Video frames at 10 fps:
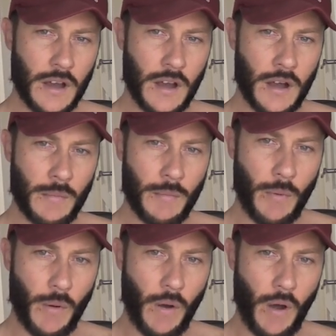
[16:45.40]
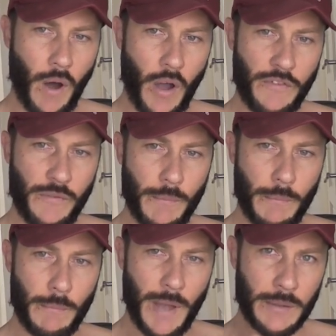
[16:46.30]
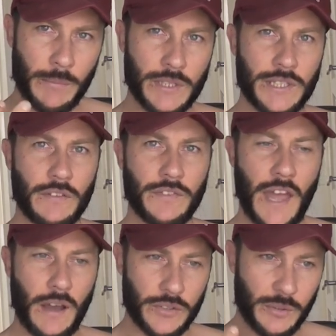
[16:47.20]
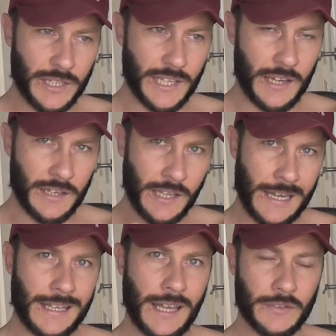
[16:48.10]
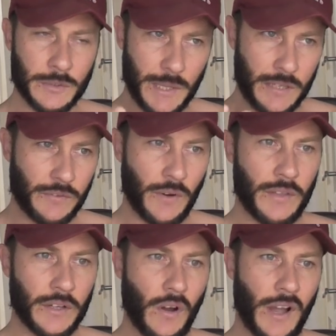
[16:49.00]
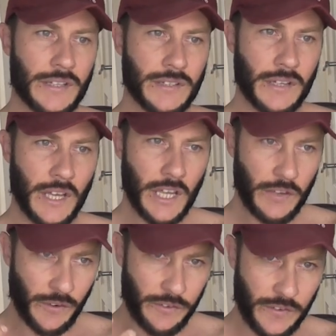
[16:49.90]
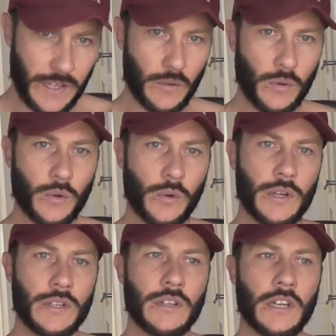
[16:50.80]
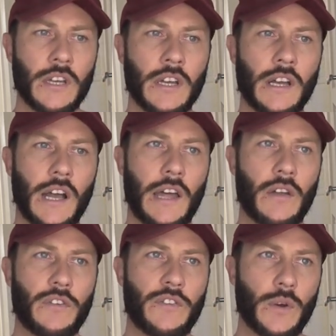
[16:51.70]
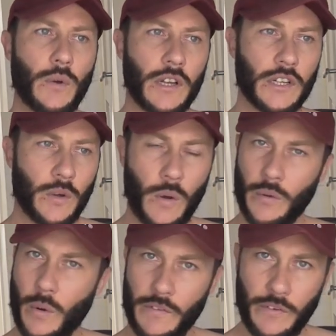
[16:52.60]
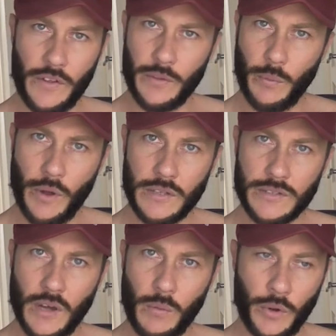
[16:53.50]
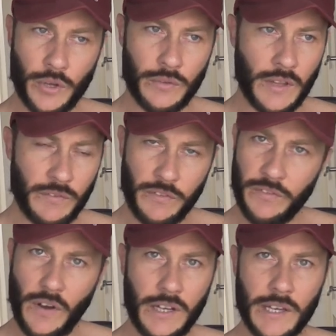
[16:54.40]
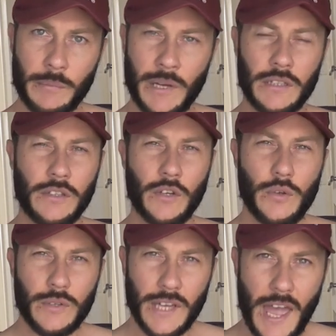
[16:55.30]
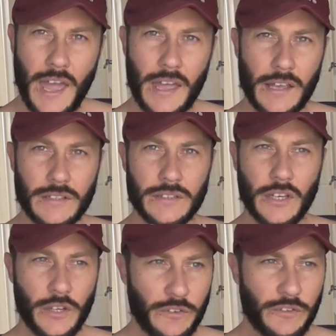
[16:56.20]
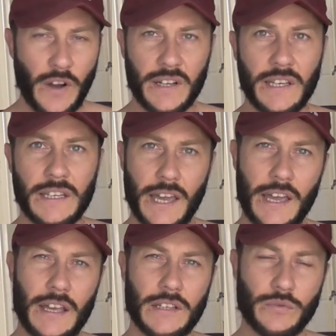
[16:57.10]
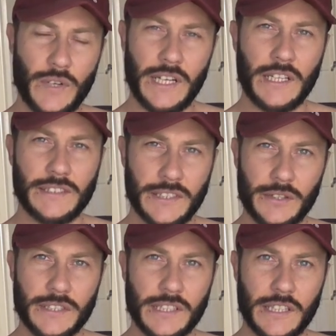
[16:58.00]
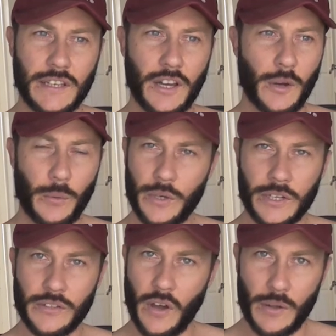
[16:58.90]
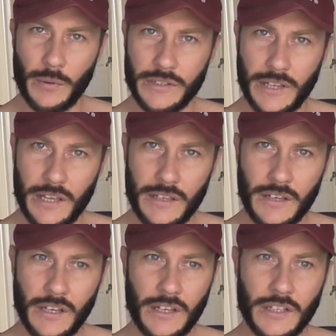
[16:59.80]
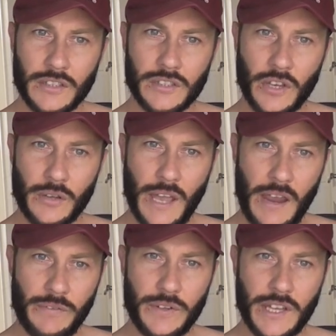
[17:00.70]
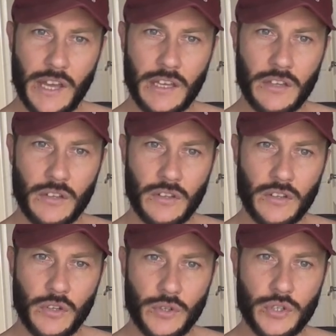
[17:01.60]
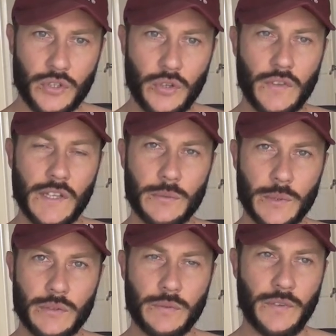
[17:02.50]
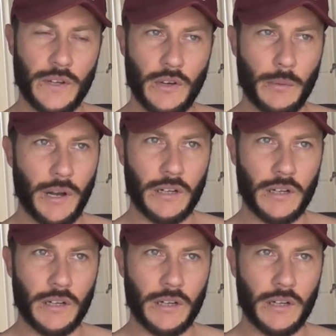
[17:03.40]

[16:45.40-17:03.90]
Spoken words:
I make myself now do it again and again and again, speak in front of the guys, and if I feel awkward and I feel like I can't quite find the words that I want to, then fuck it, man. Who cares? Who fucking cares? Really, seriously, we're gonna die one day. So every day you should do things which feel a little